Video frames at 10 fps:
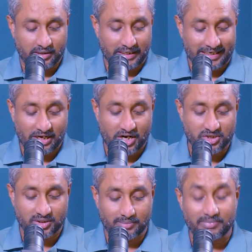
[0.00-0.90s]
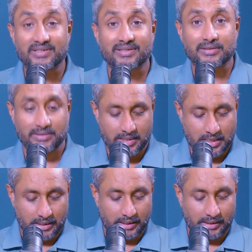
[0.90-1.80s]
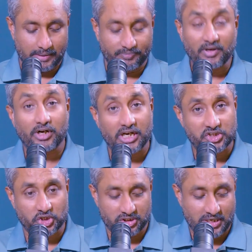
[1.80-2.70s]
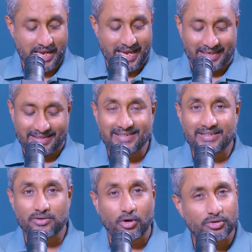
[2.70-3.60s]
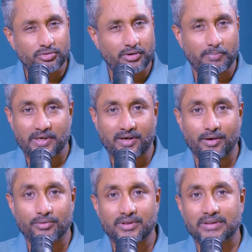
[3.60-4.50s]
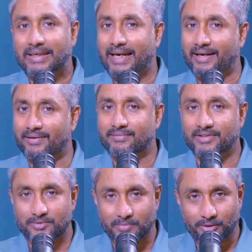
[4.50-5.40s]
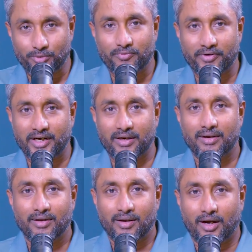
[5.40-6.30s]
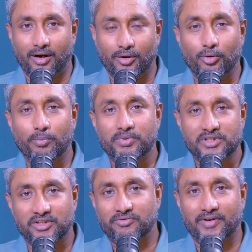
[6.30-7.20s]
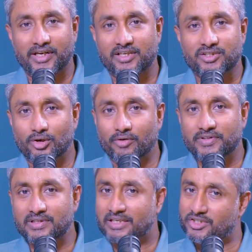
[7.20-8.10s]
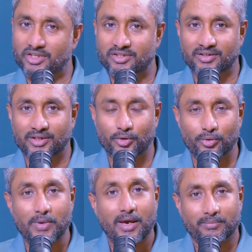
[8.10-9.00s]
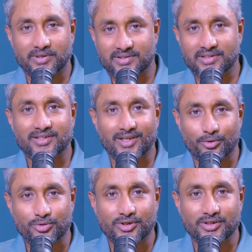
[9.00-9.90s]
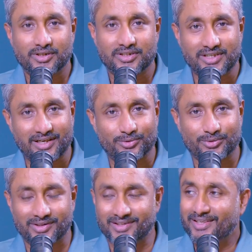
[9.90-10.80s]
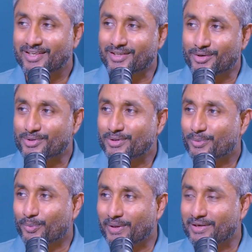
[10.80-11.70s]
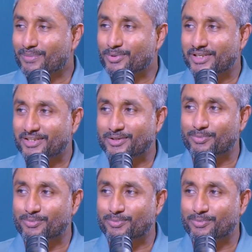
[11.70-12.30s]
international business relations. He's also a triple accountant, and he's my good friend, our Group Chief Financial Officer at Janashakthi Group, Mr. Thanushka Jayasundera. Thanushka, welcome to JXG